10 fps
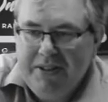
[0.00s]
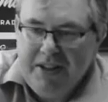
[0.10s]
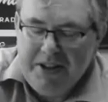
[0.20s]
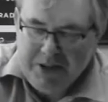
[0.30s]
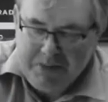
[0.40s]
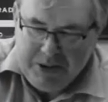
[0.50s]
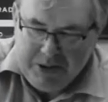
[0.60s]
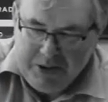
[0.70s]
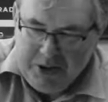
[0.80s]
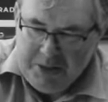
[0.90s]
talents
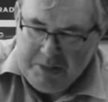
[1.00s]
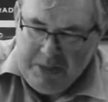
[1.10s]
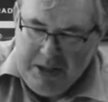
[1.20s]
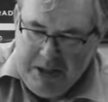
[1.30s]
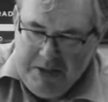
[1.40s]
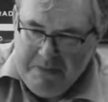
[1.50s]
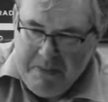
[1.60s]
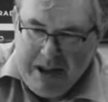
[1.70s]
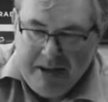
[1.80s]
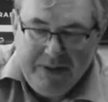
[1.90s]
Bill Cosby
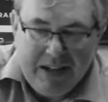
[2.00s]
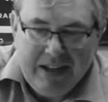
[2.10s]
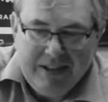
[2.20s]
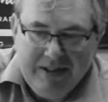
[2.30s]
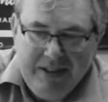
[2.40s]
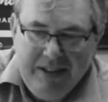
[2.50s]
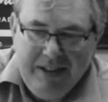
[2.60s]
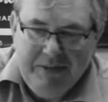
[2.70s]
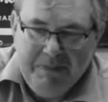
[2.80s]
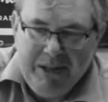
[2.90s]
may have had,
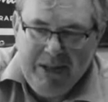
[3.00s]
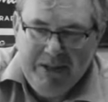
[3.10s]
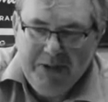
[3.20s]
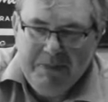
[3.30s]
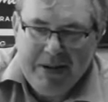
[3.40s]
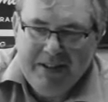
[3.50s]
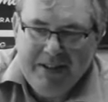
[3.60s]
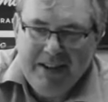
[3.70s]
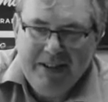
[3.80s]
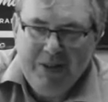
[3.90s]
he, being a
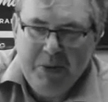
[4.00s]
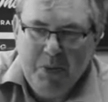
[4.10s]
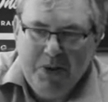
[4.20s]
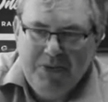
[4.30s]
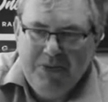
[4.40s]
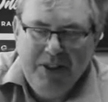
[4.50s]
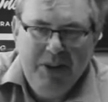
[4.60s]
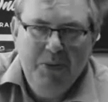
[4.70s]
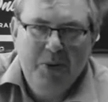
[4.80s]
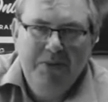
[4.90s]
dramatic actor, wasn't
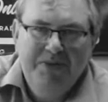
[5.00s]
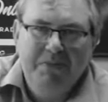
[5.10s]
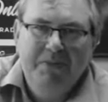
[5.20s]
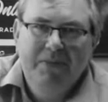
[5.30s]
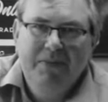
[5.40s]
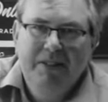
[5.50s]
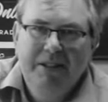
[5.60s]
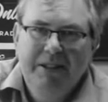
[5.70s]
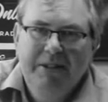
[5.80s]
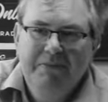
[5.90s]
really one of them.
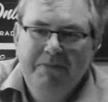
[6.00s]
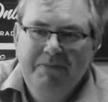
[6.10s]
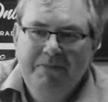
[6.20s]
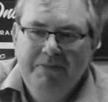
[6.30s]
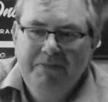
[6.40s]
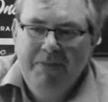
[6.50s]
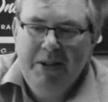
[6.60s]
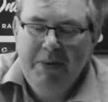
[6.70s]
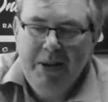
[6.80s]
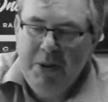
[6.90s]
He
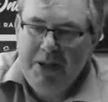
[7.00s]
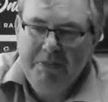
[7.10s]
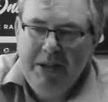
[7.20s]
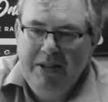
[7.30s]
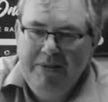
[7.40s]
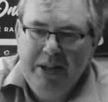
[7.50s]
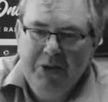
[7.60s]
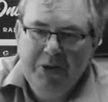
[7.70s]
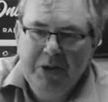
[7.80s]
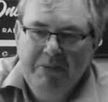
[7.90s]
may well have been a very
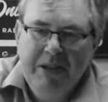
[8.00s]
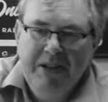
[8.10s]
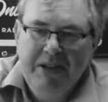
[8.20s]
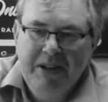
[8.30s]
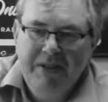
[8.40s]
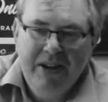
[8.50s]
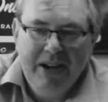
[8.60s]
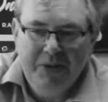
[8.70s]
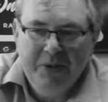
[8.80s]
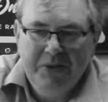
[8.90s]
good comedian and a very
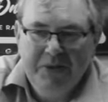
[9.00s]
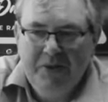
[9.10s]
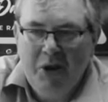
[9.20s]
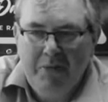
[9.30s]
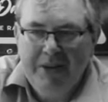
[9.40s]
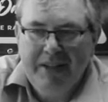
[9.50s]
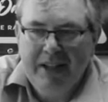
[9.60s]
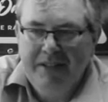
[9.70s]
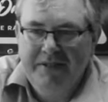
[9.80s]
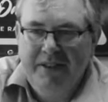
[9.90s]
good comedy
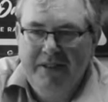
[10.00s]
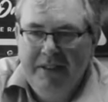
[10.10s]
actor,